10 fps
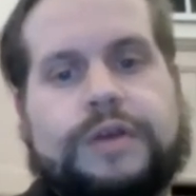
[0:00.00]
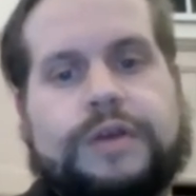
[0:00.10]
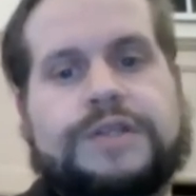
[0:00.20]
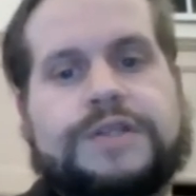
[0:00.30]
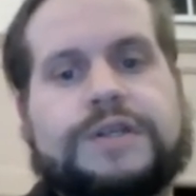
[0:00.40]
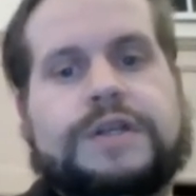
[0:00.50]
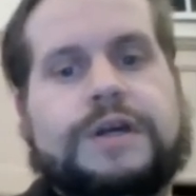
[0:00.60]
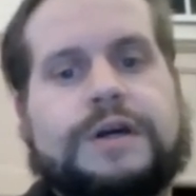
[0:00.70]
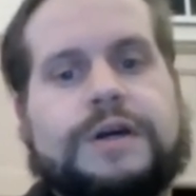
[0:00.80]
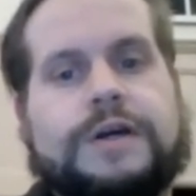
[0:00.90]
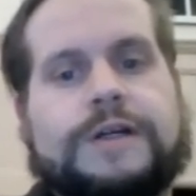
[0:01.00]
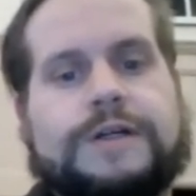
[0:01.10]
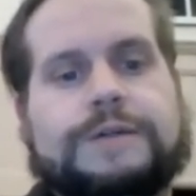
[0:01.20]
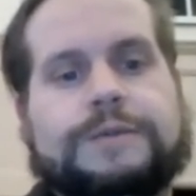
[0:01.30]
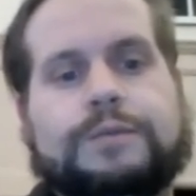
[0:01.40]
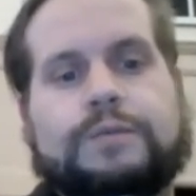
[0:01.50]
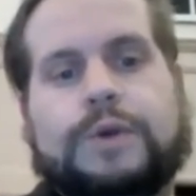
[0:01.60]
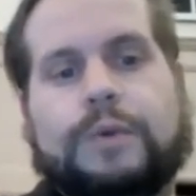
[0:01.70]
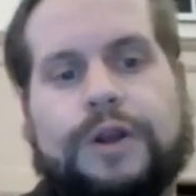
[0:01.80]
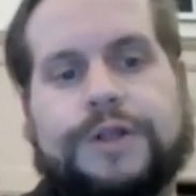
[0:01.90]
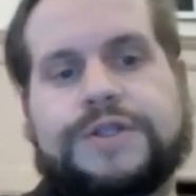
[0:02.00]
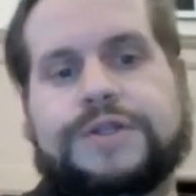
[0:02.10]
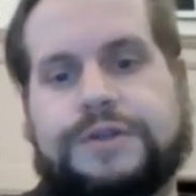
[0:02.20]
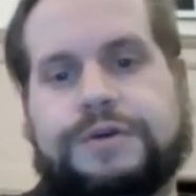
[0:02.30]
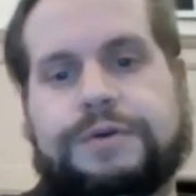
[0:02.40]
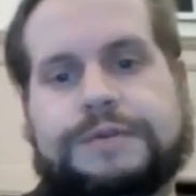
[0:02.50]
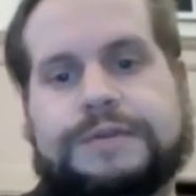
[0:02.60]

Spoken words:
that we wanted to do.